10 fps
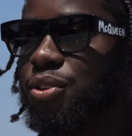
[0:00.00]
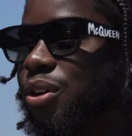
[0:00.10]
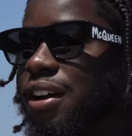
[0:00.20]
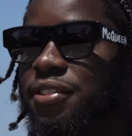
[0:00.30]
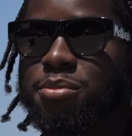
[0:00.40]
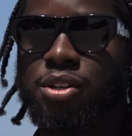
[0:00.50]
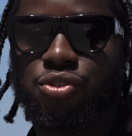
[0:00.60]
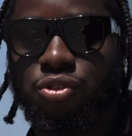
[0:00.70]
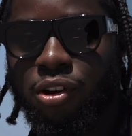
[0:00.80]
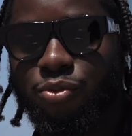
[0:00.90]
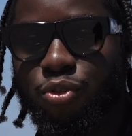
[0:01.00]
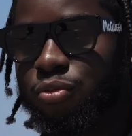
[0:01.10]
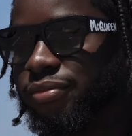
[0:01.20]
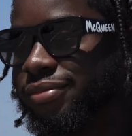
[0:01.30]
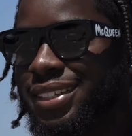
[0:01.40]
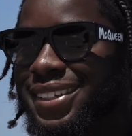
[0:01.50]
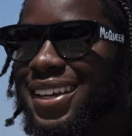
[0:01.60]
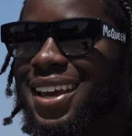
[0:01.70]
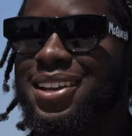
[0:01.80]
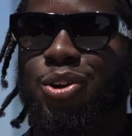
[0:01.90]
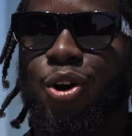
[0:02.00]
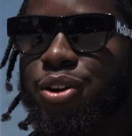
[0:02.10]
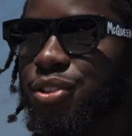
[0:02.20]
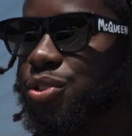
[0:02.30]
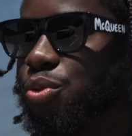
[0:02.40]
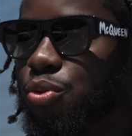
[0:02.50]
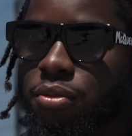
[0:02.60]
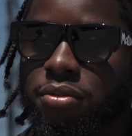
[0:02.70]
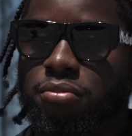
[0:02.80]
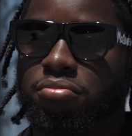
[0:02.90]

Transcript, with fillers: You don't have as much trunk room, and it's harder to